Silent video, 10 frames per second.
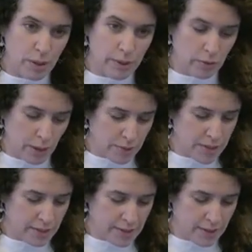public
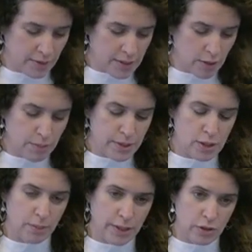representatives, you know,
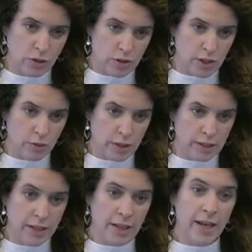Minister Patrick O'Donovan
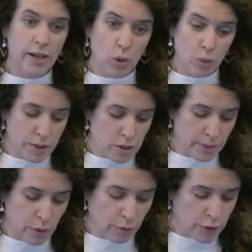and
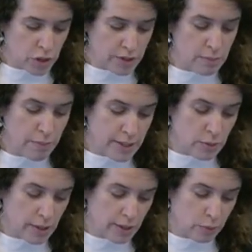OPW officials met
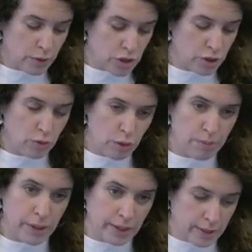with the Lough Funshinagh
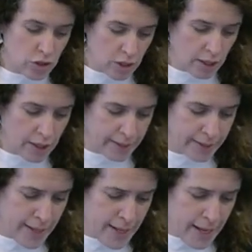group back in July.
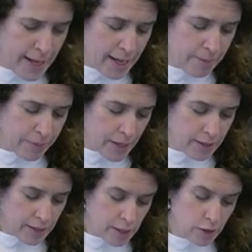Um,
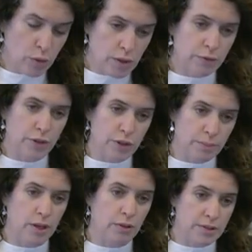and you know, I know that further
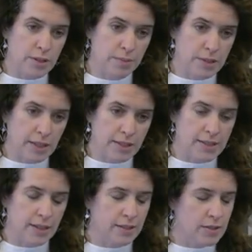progress
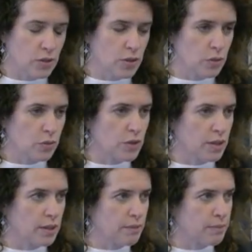updates on sort of
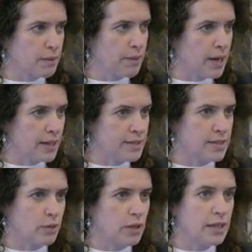the, the plans
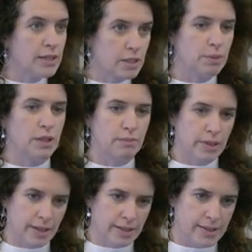that we need to put in
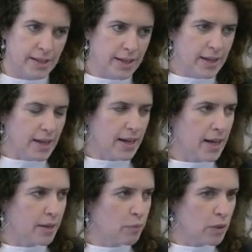place
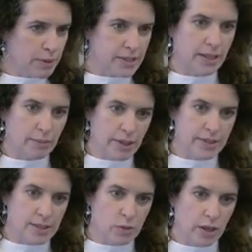um, will be taking
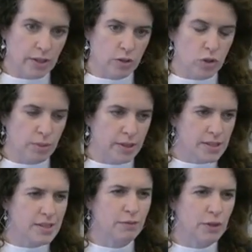place as well in October.
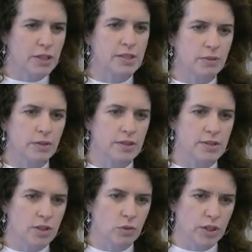This is a very difficult
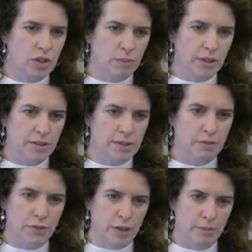situation because
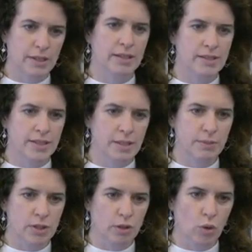environmental
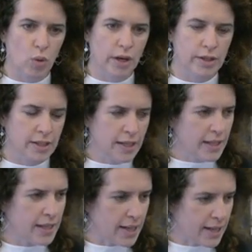assessments are required.
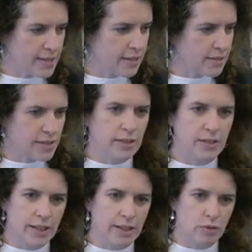It has gone down
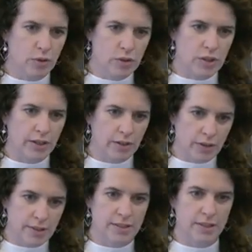the legal route, and there
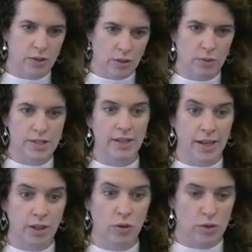is, you know, there was
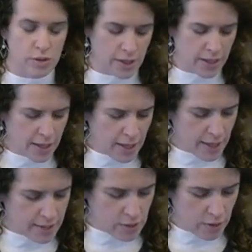high court
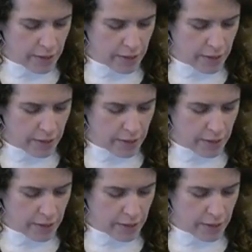uh, sort of